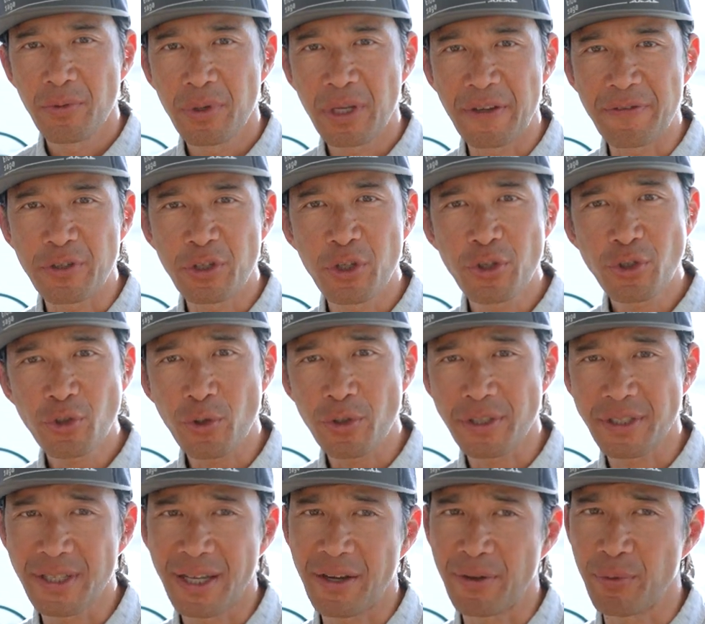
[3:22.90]
We have two
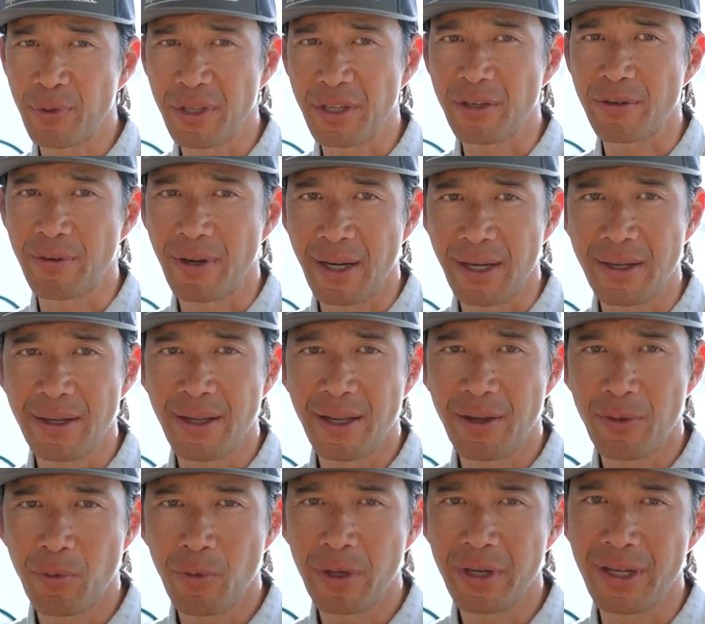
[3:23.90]
sources that are really great,
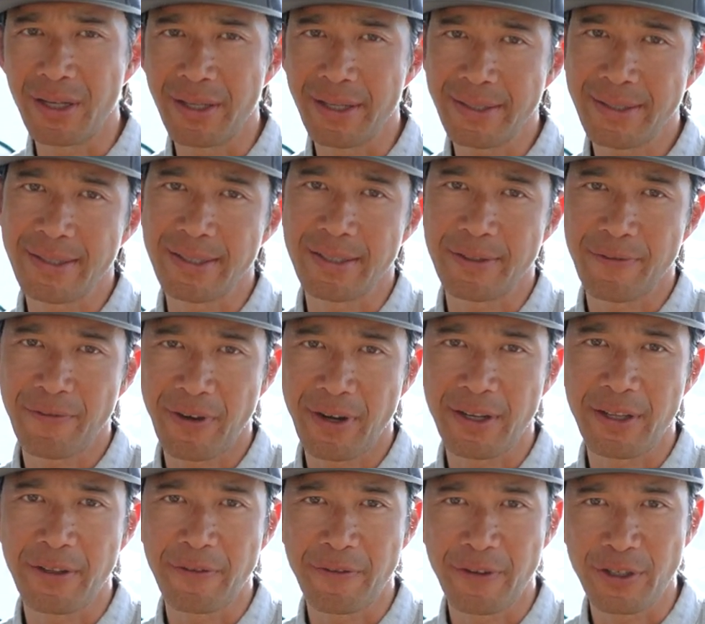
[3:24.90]
and one at least is
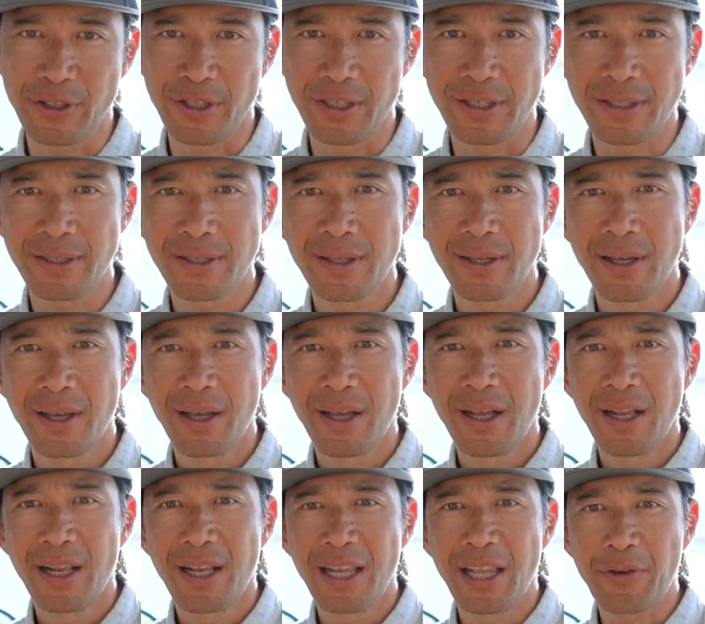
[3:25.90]
fairly efficient.
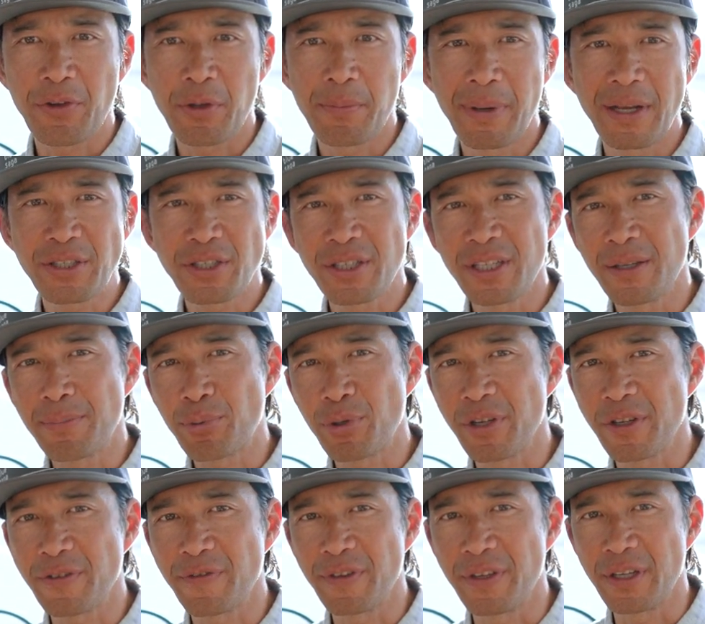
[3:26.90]
Like we mentioned in the
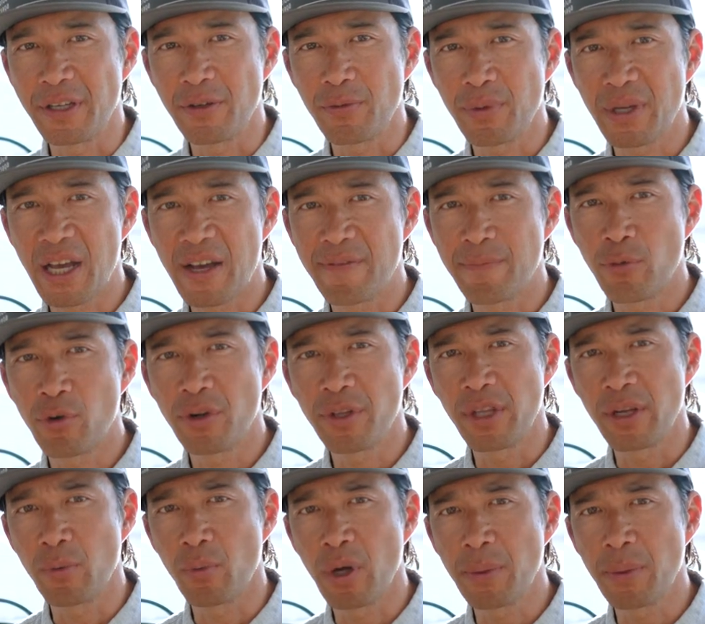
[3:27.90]
previous video, we have more than